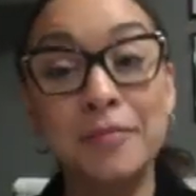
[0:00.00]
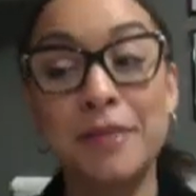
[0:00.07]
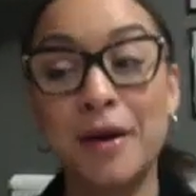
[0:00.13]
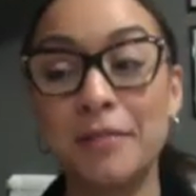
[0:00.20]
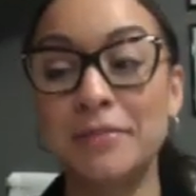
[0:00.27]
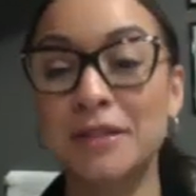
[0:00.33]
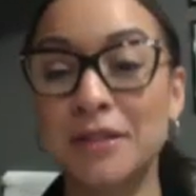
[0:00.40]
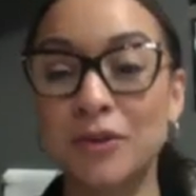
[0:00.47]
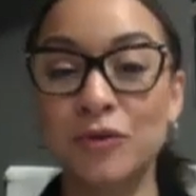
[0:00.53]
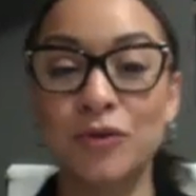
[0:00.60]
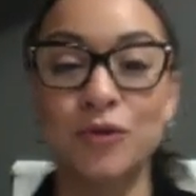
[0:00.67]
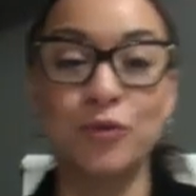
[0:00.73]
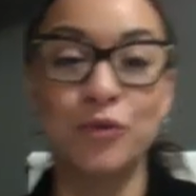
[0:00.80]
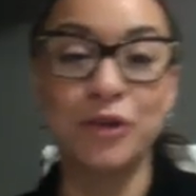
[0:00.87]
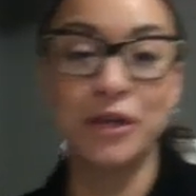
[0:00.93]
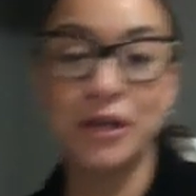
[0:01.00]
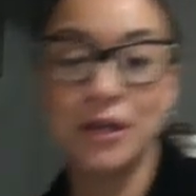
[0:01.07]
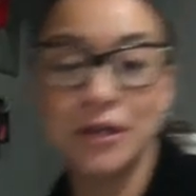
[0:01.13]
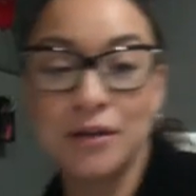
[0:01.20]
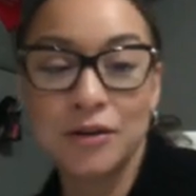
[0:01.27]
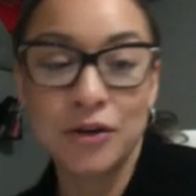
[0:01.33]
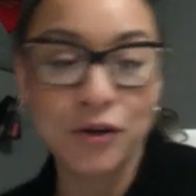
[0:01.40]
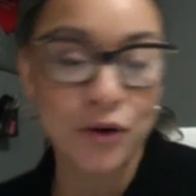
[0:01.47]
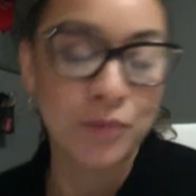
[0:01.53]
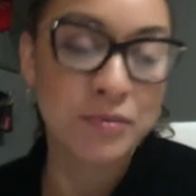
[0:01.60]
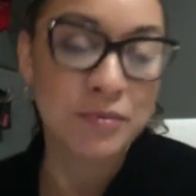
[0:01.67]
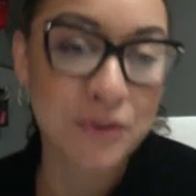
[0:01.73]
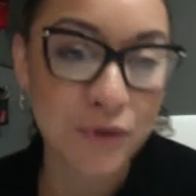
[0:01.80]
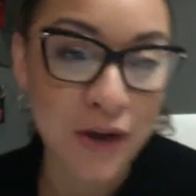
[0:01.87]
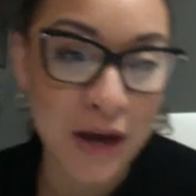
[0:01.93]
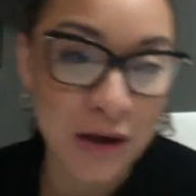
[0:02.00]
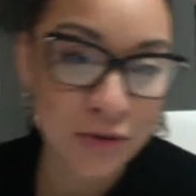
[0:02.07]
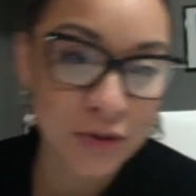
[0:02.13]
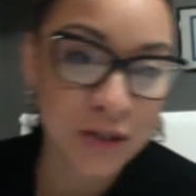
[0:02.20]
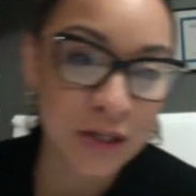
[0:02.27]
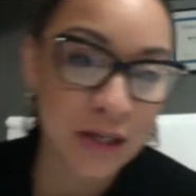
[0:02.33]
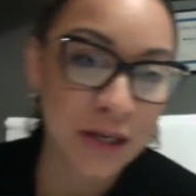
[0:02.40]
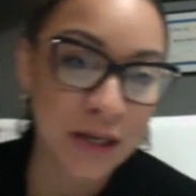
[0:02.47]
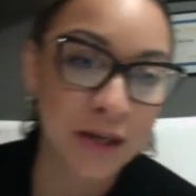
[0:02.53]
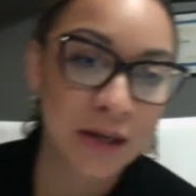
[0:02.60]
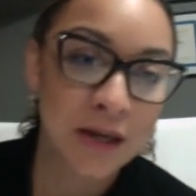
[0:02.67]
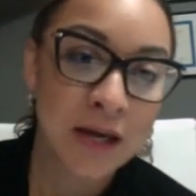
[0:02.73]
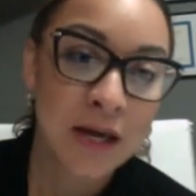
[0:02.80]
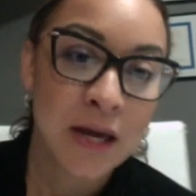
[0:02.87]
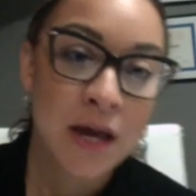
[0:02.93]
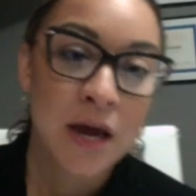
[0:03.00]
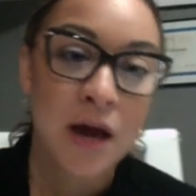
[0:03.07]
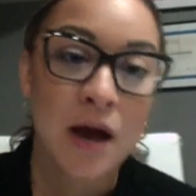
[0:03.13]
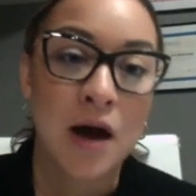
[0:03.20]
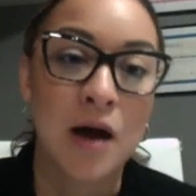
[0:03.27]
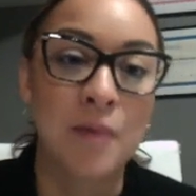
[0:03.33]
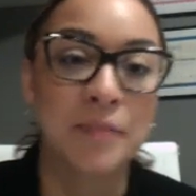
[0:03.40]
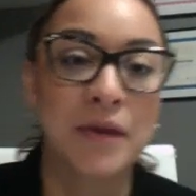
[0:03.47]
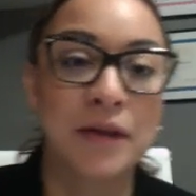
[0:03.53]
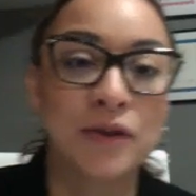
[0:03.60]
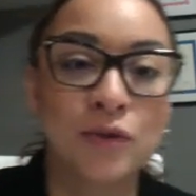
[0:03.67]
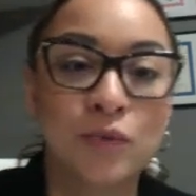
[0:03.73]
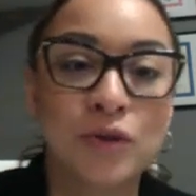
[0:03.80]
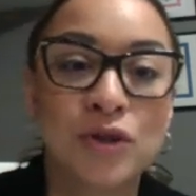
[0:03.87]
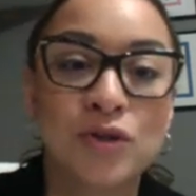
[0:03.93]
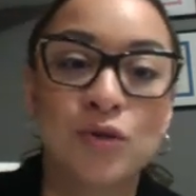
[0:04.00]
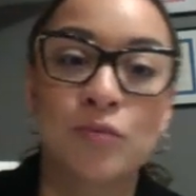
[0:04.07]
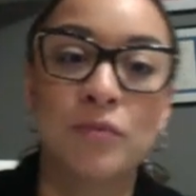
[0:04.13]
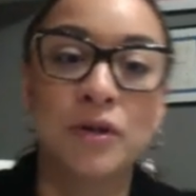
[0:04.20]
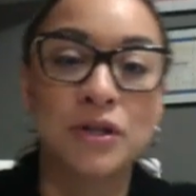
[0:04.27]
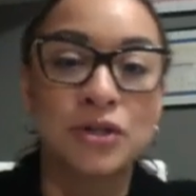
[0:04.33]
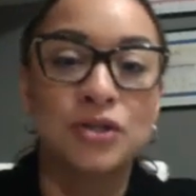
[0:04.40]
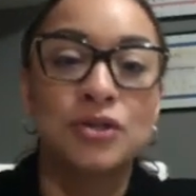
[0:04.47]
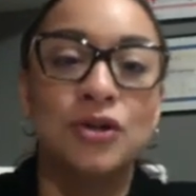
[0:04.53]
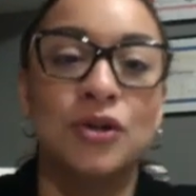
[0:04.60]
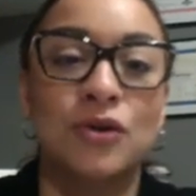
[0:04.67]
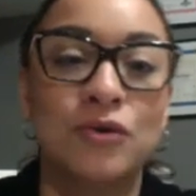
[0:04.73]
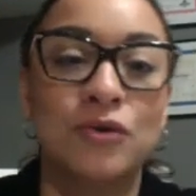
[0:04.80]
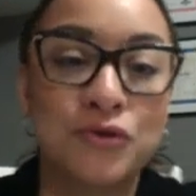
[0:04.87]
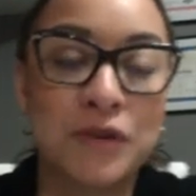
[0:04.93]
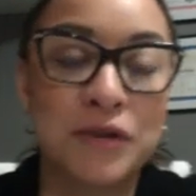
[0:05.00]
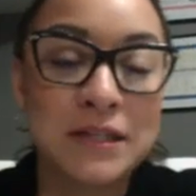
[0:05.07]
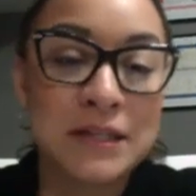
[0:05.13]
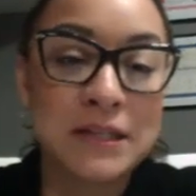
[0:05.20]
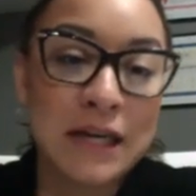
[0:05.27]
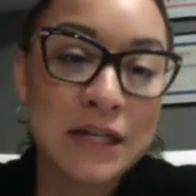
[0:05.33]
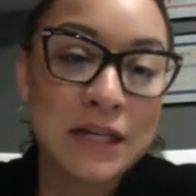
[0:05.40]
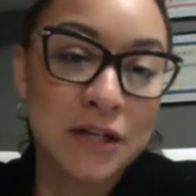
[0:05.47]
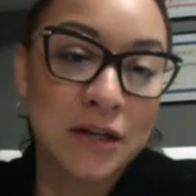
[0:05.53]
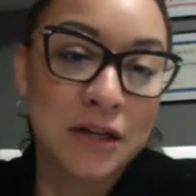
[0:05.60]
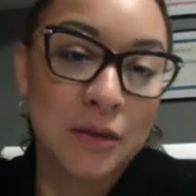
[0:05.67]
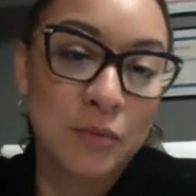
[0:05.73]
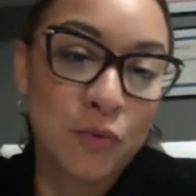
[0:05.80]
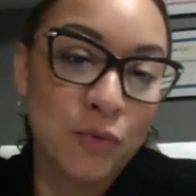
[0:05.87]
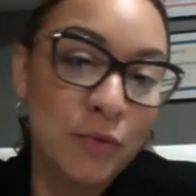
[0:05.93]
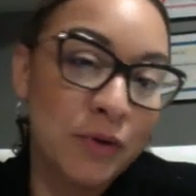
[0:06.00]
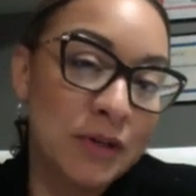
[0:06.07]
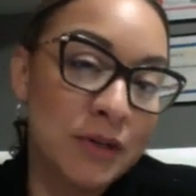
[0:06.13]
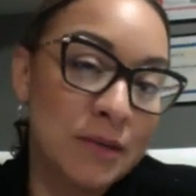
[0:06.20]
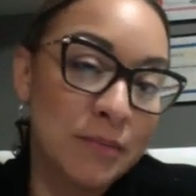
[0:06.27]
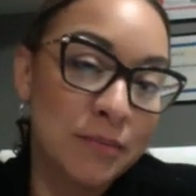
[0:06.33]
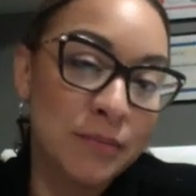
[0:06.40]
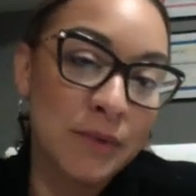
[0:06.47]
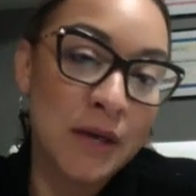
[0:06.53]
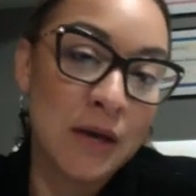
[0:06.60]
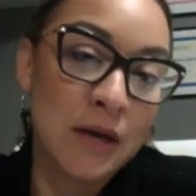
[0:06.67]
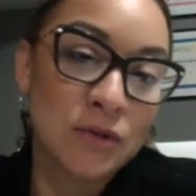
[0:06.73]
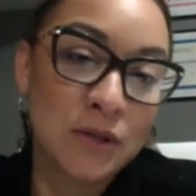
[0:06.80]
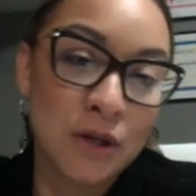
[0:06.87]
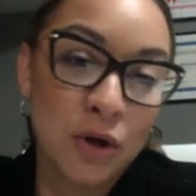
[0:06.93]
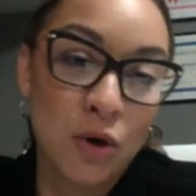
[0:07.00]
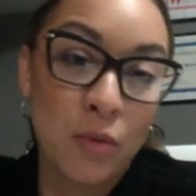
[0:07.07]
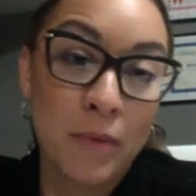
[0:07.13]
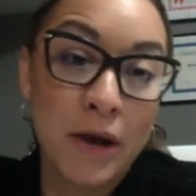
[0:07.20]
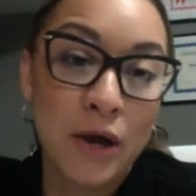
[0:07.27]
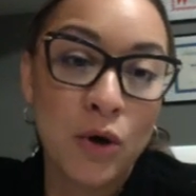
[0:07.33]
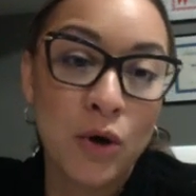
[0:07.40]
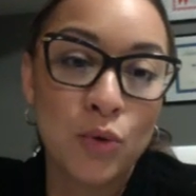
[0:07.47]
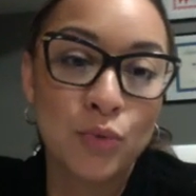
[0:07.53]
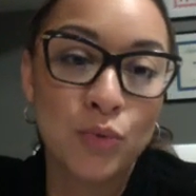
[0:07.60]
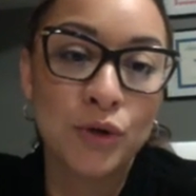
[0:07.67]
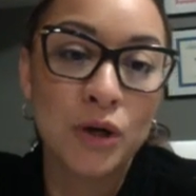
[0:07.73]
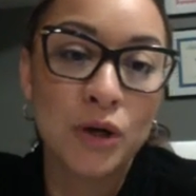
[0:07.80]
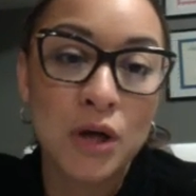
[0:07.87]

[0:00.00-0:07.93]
I'm still doing, I'm still counseling. I'm not doing so much, translation anymore because I'm counseling on my own.